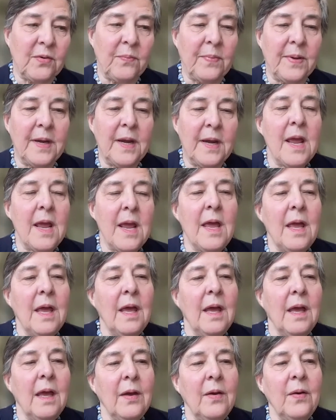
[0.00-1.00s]
But
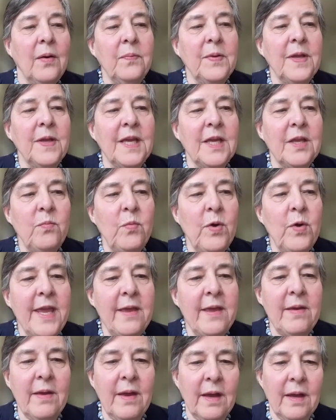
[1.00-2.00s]
Uh, can
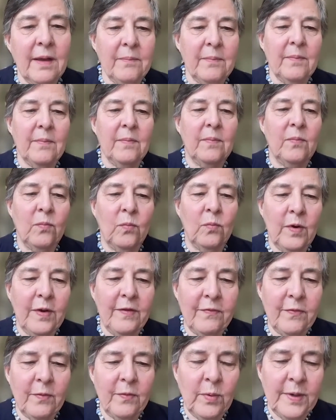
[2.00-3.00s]
we, um,
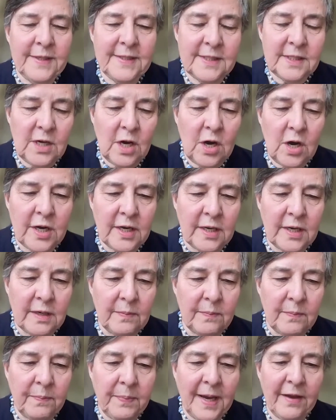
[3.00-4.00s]
we've, we started
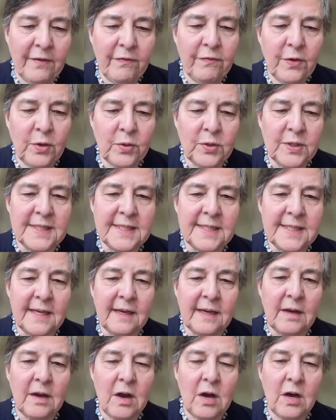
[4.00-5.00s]
by
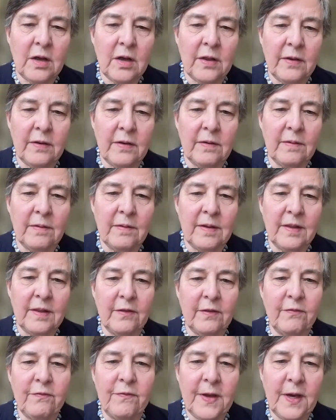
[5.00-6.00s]
focusing on the
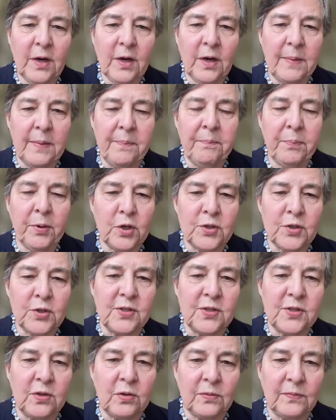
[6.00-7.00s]
very
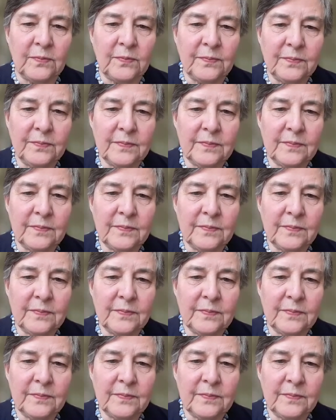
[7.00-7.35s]
personal